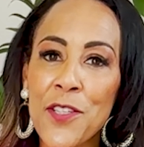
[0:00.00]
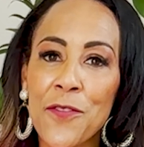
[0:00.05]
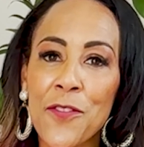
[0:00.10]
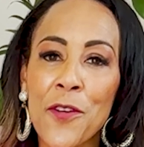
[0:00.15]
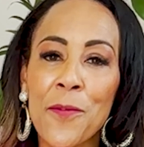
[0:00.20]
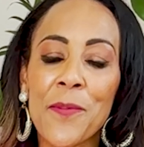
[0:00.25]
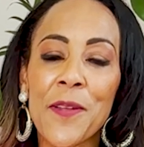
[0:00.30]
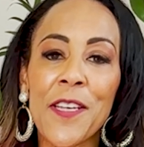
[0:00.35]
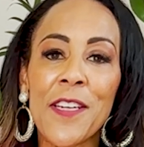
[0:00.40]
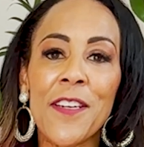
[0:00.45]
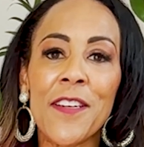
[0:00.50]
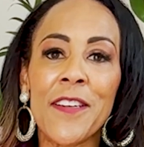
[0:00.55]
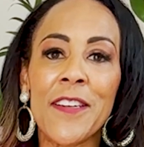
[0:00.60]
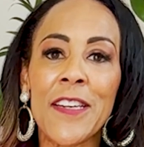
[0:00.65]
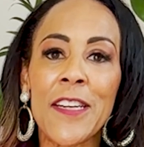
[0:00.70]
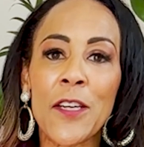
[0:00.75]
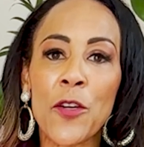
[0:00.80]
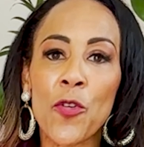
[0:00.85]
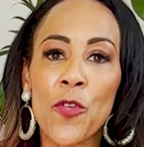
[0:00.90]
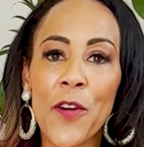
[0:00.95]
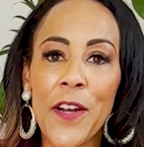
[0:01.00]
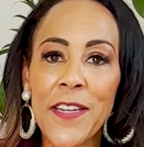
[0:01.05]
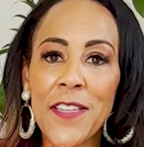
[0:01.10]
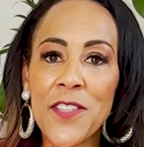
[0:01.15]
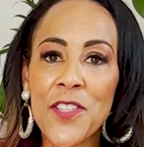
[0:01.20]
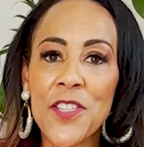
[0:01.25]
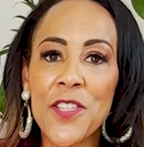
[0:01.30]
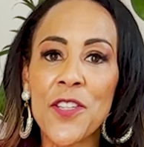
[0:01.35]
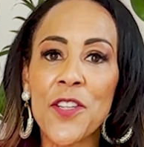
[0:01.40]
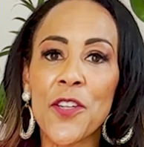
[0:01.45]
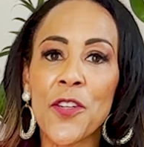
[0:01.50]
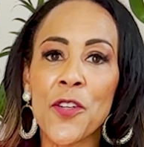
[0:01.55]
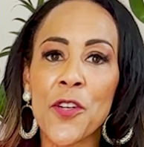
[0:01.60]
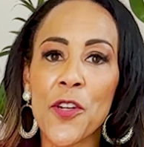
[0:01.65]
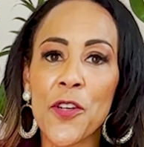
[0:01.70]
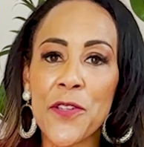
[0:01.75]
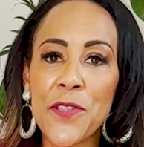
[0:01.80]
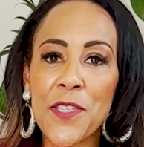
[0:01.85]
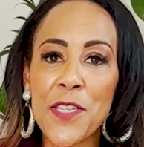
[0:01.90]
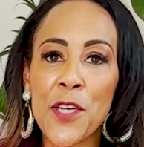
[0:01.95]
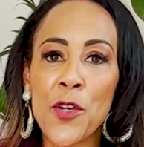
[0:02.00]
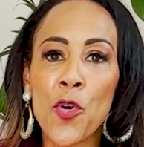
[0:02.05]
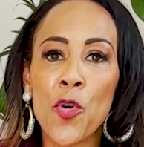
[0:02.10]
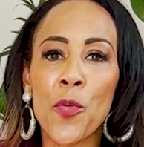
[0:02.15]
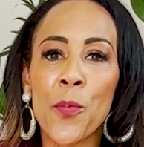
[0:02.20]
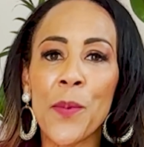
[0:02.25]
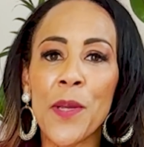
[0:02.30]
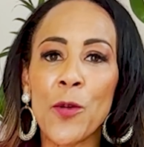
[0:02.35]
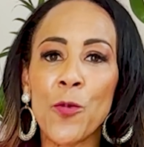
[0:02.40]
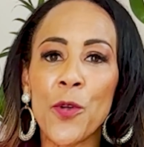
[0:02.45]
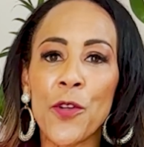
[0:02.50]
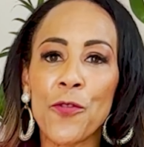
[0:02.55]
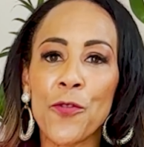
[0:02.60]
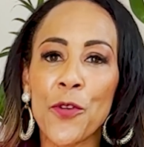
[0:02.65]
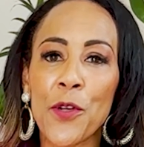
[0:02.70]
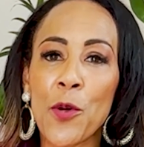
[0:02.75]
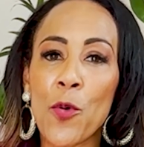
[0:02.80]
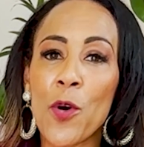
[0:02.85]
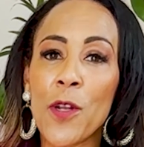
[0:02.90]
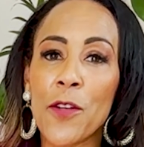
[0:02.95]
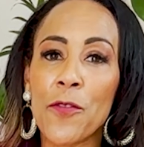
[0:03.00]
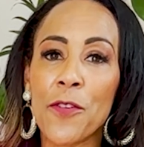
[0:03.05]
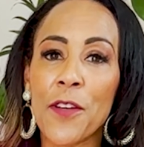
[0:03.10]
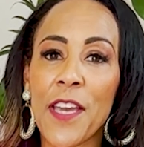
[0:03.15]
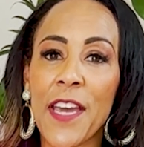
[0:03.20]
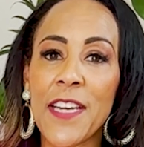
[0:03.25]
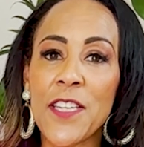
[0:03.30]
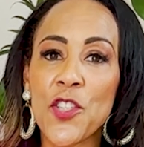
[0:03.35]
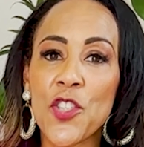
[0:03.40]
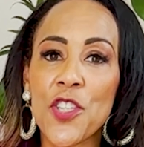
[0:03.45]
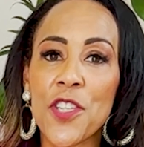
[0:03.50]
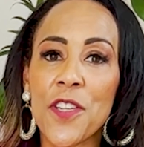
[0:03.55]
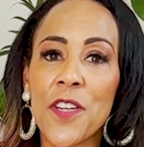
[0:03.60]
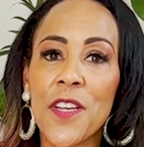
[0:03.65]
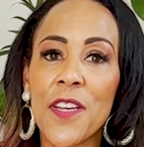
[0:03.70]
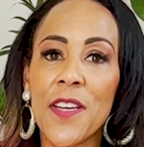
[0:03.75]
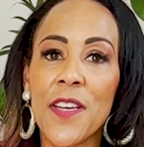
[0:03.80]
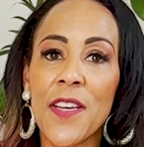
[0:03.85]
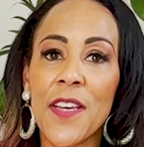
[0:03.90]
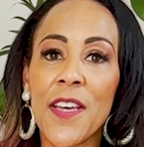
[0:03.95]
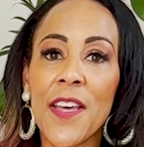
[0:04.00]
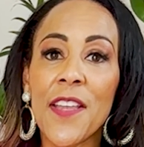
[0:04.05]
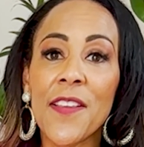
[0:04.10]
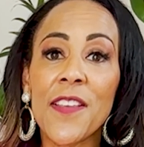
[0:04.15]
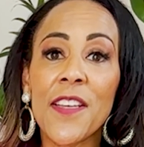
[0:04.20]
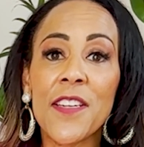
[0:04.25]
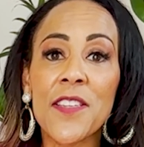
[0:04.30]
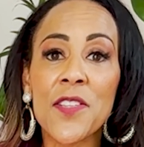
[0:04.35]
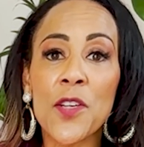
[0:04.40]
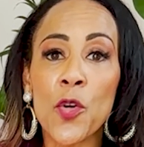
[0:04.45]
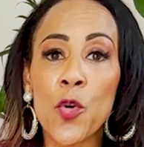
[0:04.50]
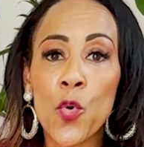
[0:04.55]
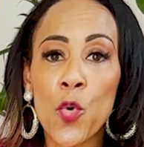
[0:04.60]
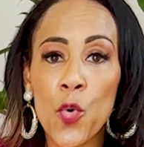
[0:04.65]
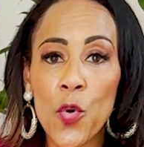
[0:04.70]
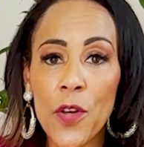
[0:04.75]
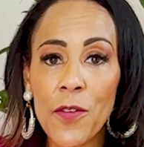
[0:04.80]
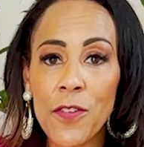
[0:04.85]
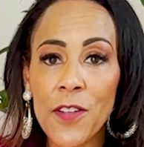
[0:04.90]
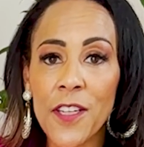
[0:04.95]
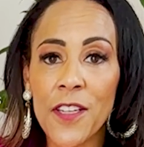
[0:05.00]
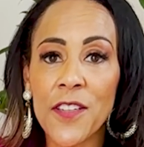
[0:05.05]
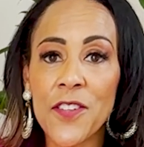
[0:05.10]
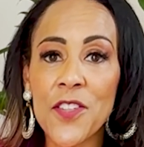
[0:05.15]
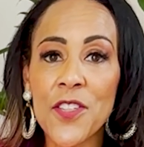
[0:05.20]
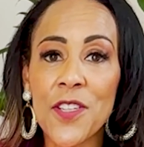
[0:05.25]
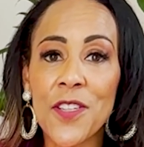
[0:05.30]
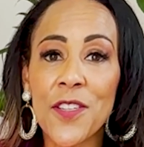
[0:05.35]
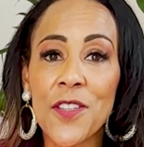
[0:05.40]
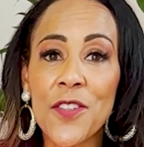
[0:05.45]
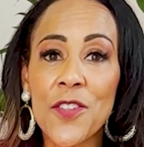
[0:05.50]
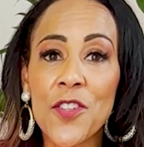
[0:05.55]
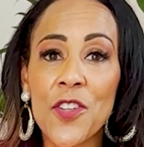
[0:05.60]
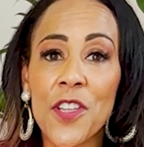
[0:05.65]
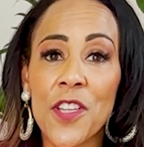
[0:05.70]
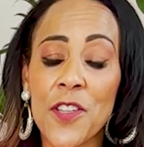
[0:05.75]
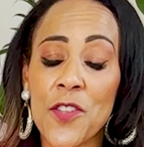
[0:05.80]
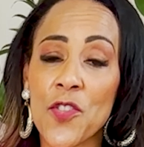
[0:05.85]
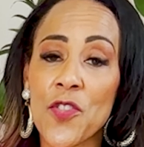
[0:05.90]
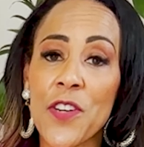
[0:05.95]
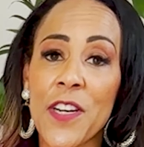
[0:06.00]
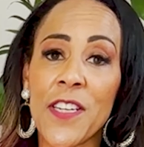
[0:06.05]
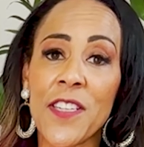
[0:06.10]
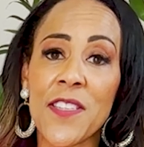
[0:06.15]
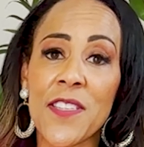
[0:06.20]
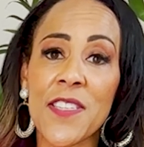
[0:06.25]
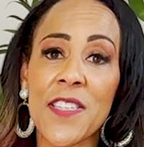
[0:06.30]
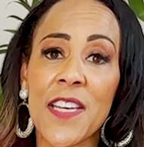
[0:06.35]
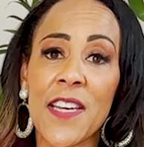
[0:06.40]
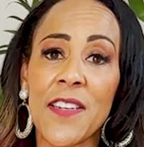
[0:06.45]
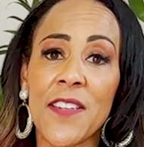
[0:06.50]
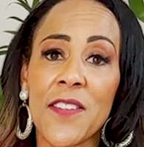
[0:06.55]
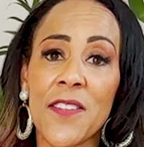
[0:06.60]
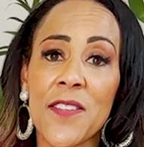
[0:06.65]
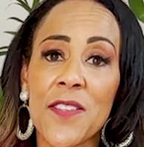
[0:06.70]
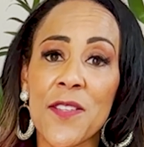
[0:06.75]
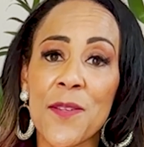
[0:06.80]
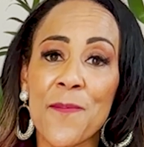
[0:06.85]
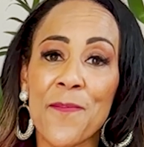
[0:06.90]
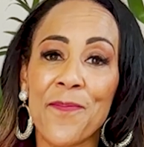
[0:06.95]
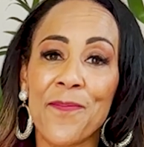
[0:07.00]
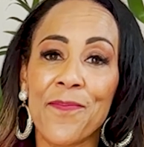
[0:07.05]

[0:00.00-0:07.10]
have completed an accredited nursing or midwifery qualification that is equivalent to the Australian standards.